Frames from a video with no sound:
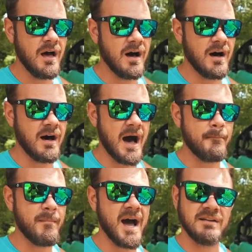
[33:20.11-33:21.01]
Uh, I
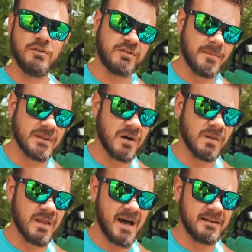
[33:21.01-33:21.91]
might do something along
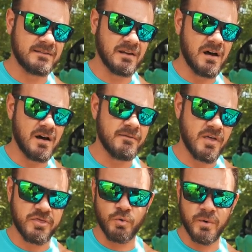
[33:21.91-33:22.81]
the lines of
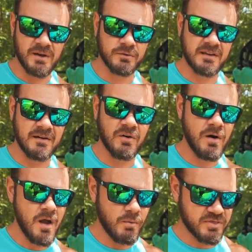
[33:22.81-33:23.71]
the real deal
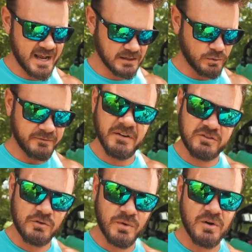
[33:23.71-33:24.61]
with like a little
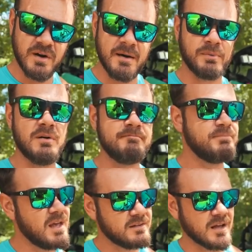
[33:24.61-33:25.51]
fishing reel emblem,
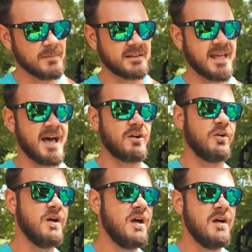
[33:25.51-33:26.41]
something like that, or